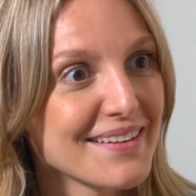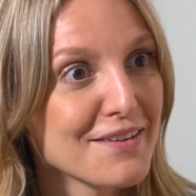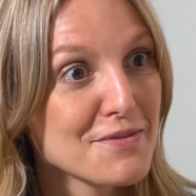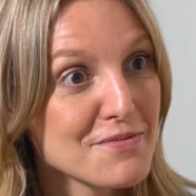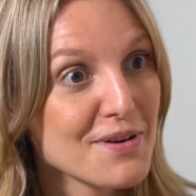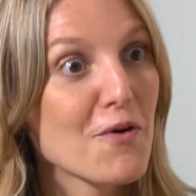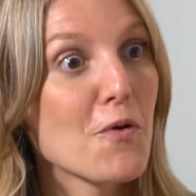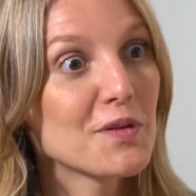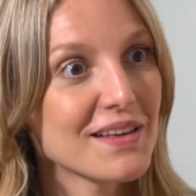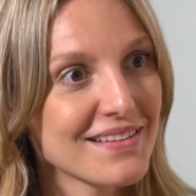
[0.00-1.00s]
And I remember
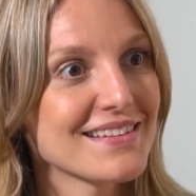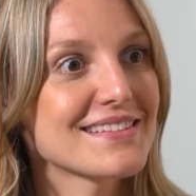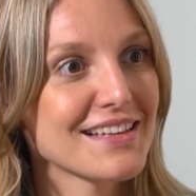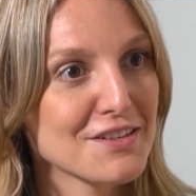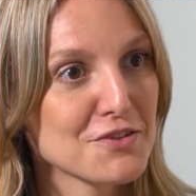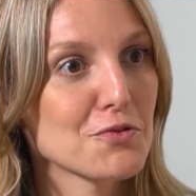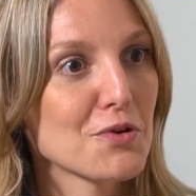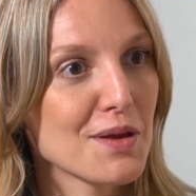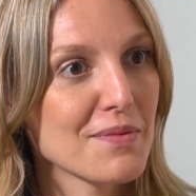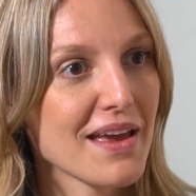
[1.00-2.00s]
holding this like
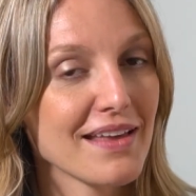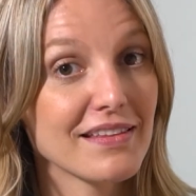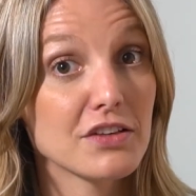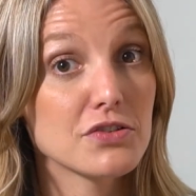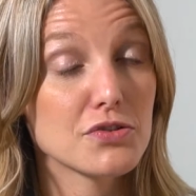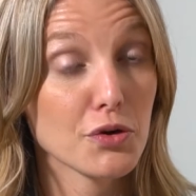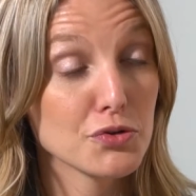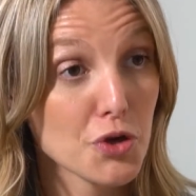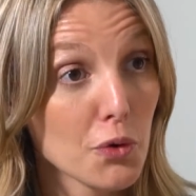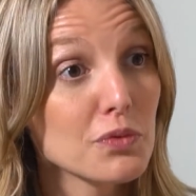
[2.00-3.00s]
story in my head, like,
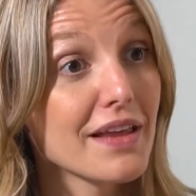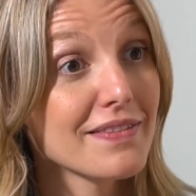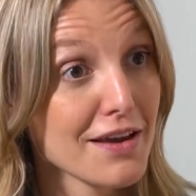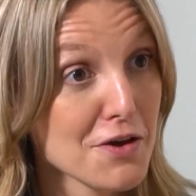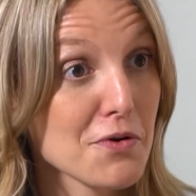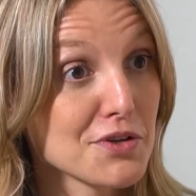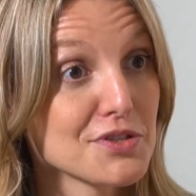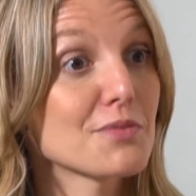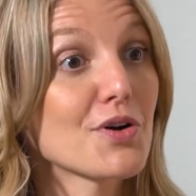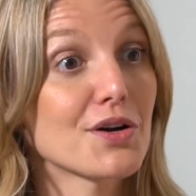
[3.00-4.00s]
don't let that go in your
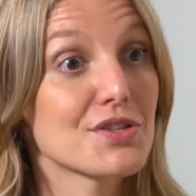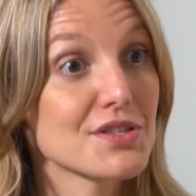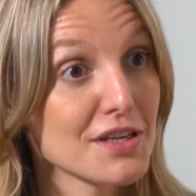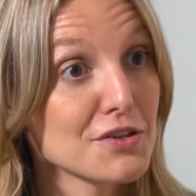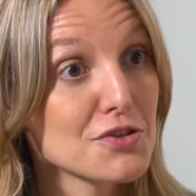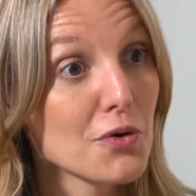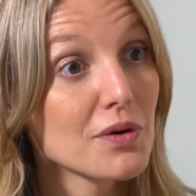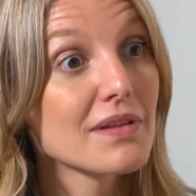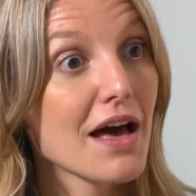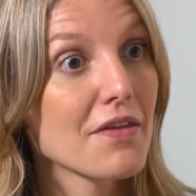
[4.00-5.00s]
subconscious. Like, don't
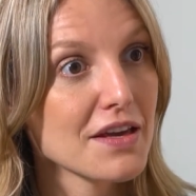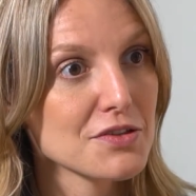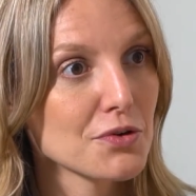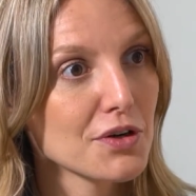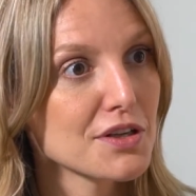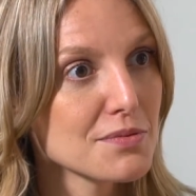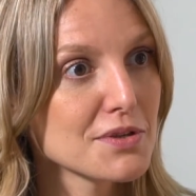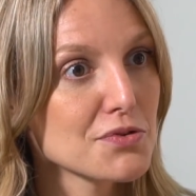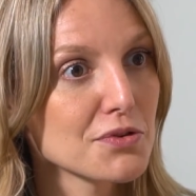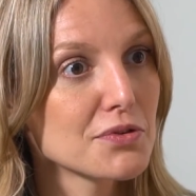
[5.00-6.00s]
allow that story to
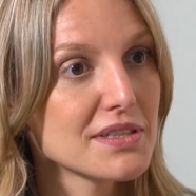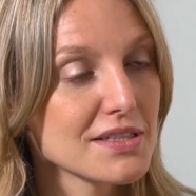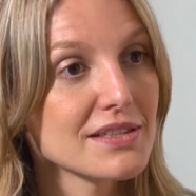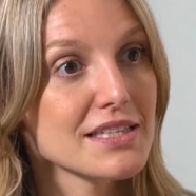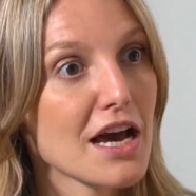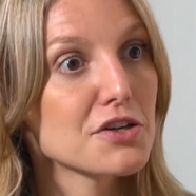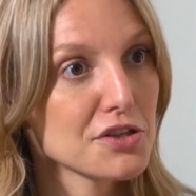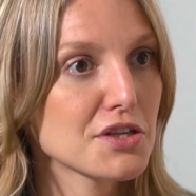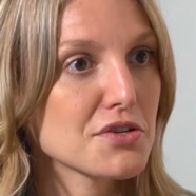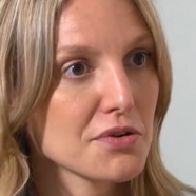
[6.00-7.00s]
be true until it's
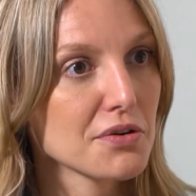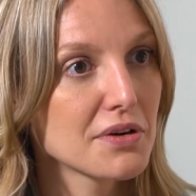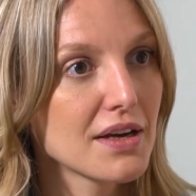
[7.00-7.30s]
actually true.